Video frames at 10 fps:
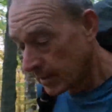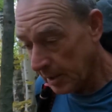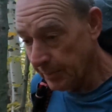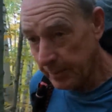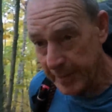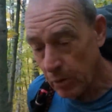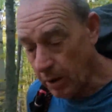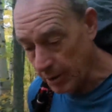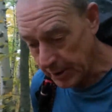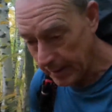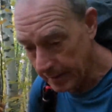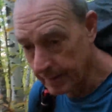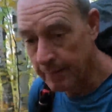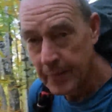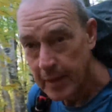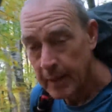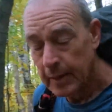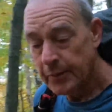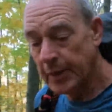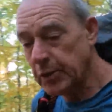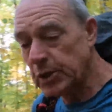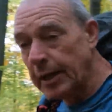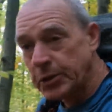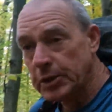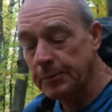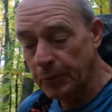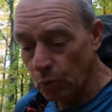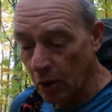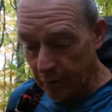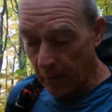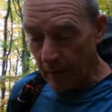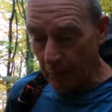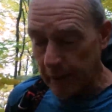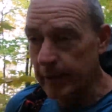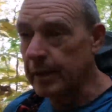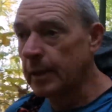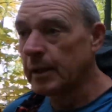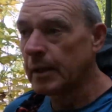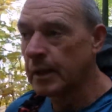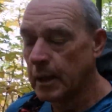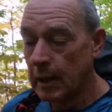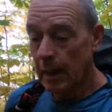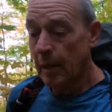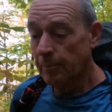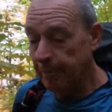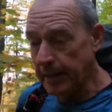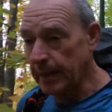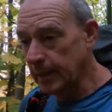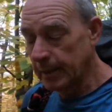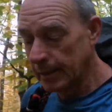simply because they're designed to keep the water out. But